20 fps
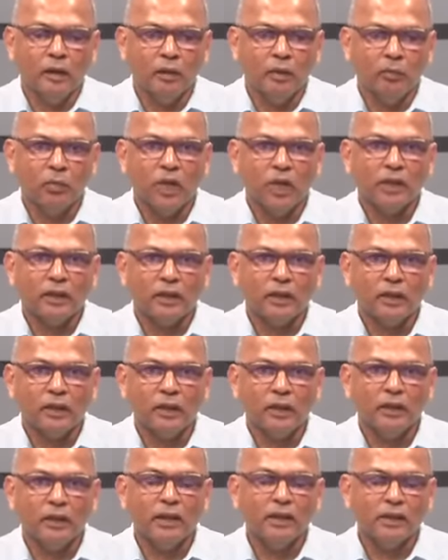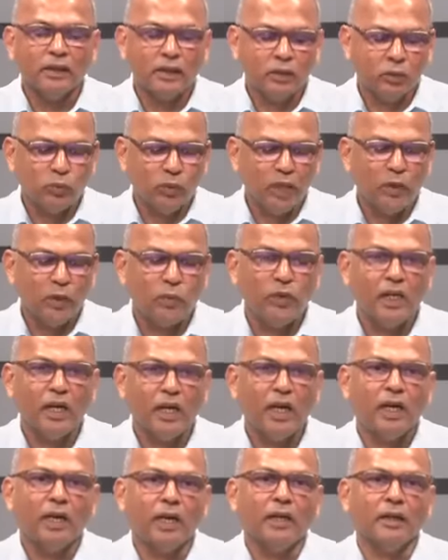But this is where we
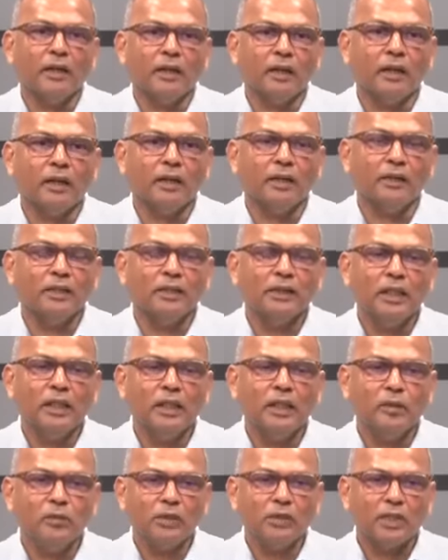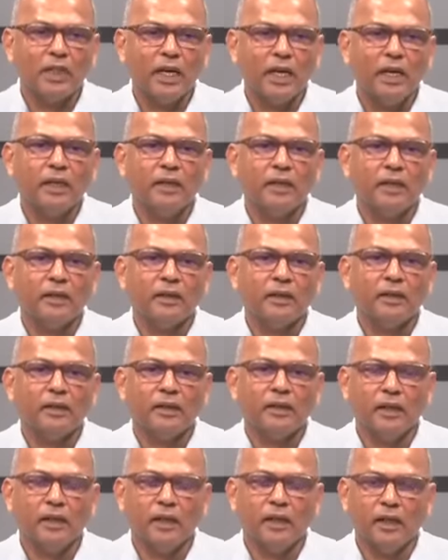are. It seems like
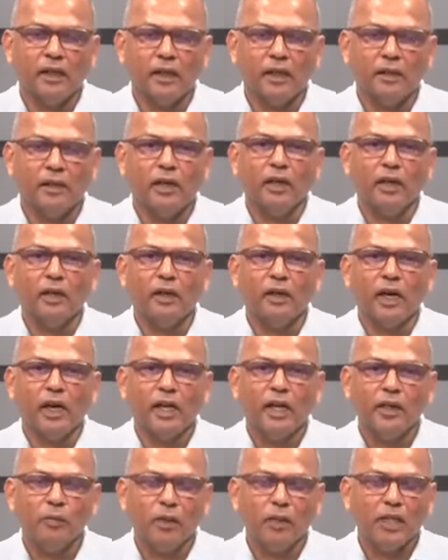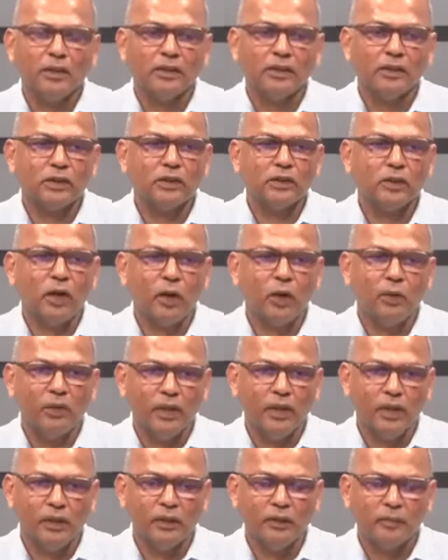there are elements out
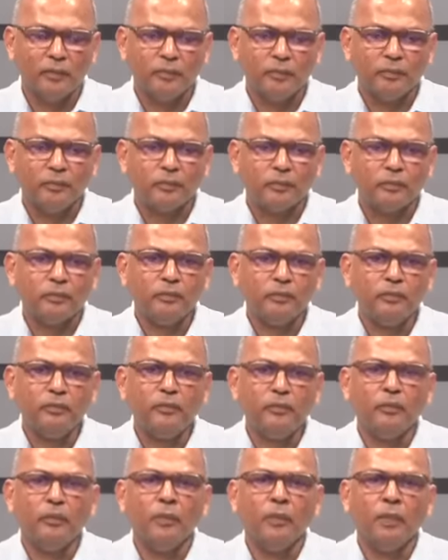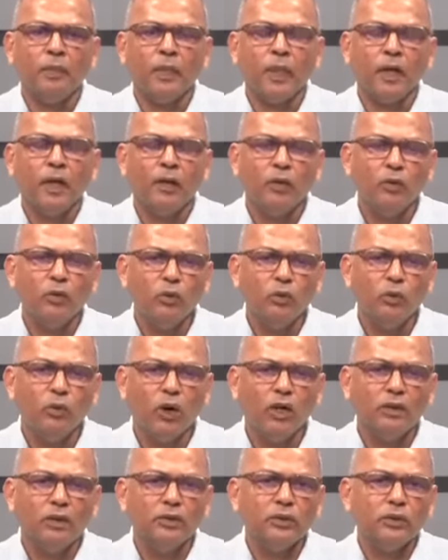there who
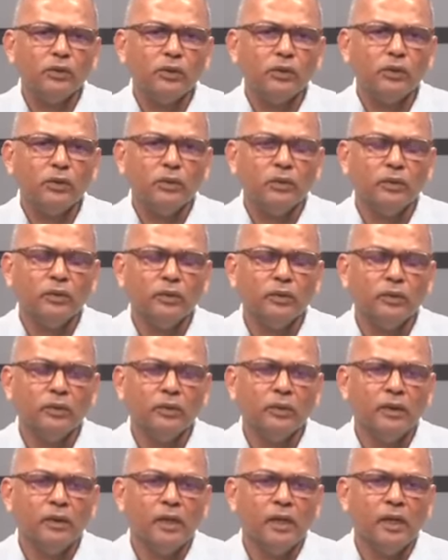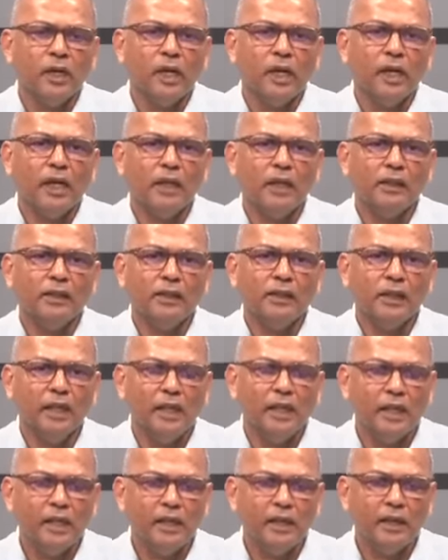want to
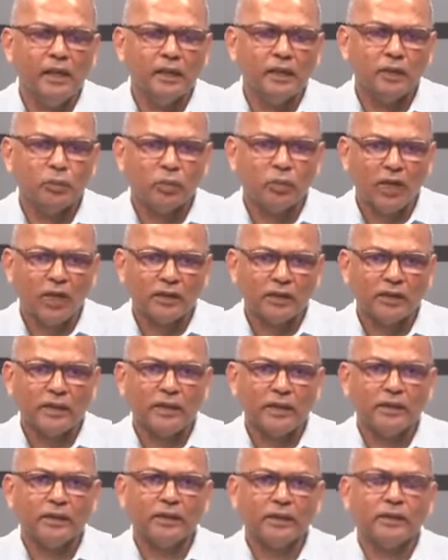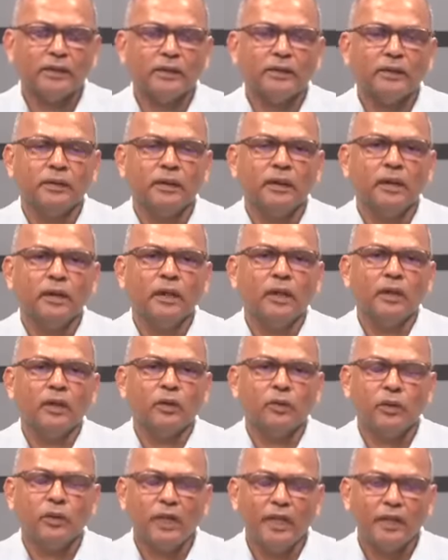delay this process,
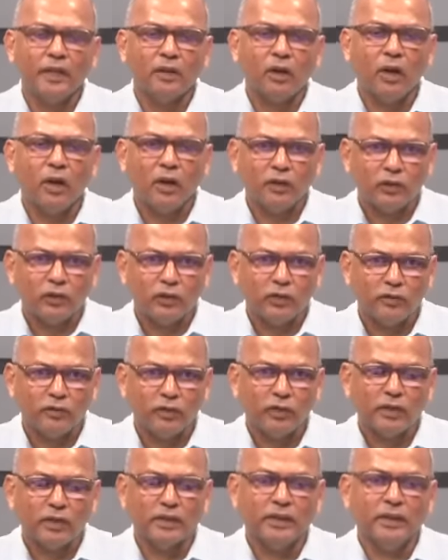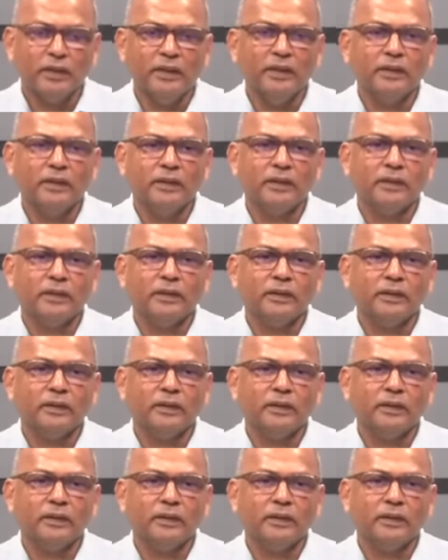create controversies